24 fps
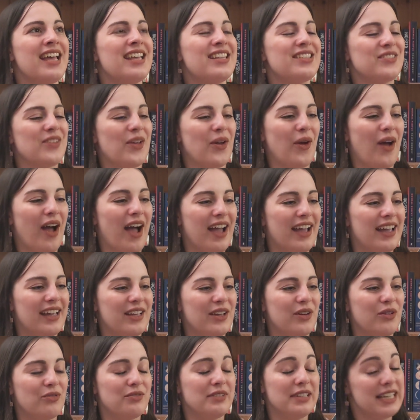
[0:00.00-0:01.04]
So
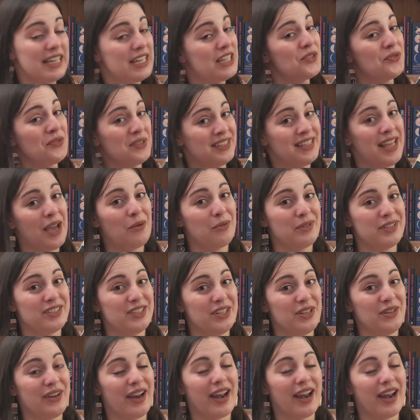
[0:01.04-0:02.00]
I need to read that one soon,